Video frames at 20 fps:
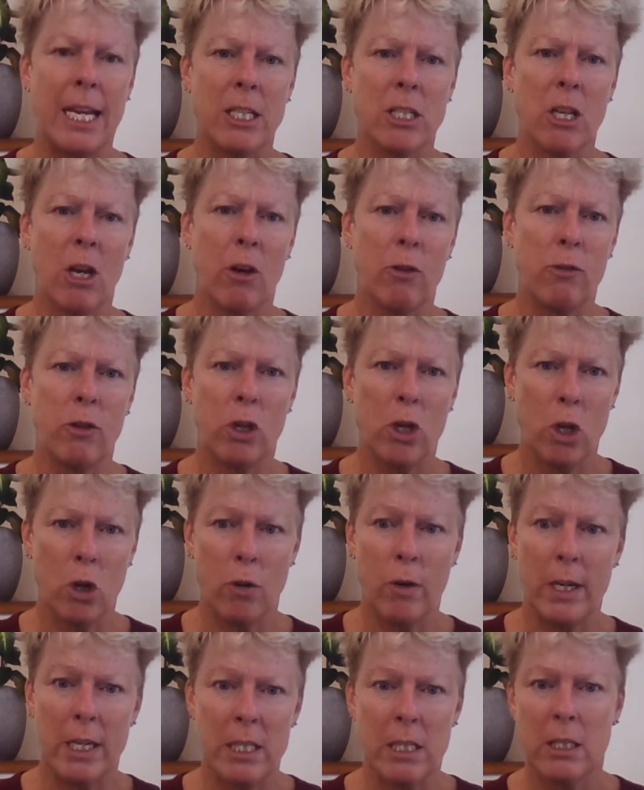So if you're
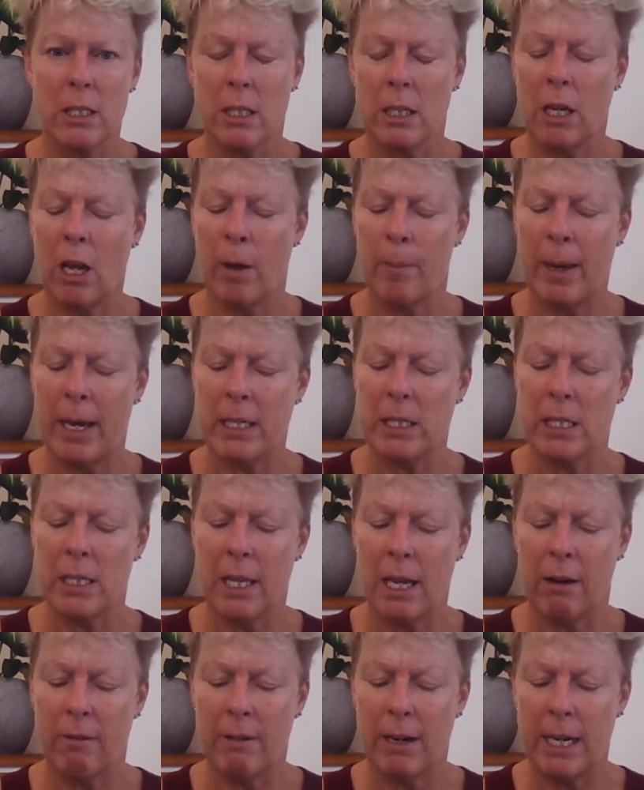curious, go back to
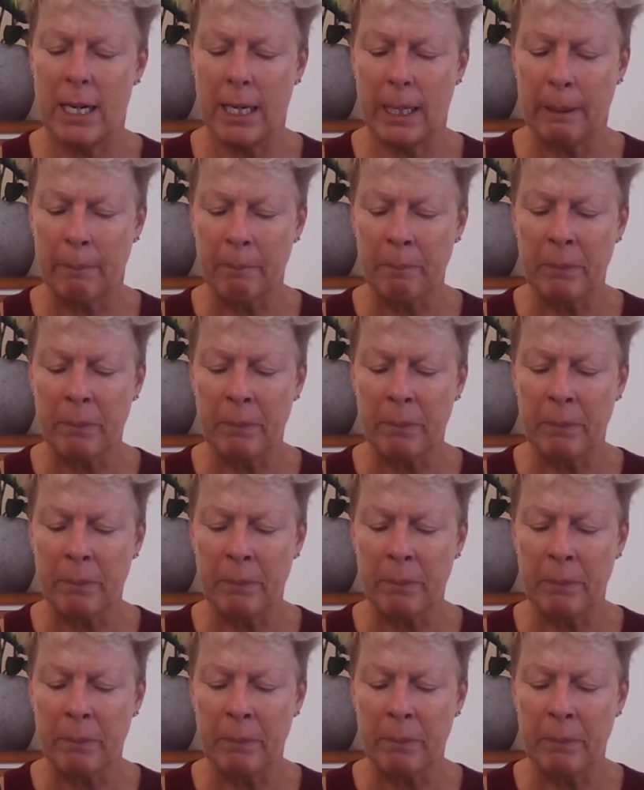that reading.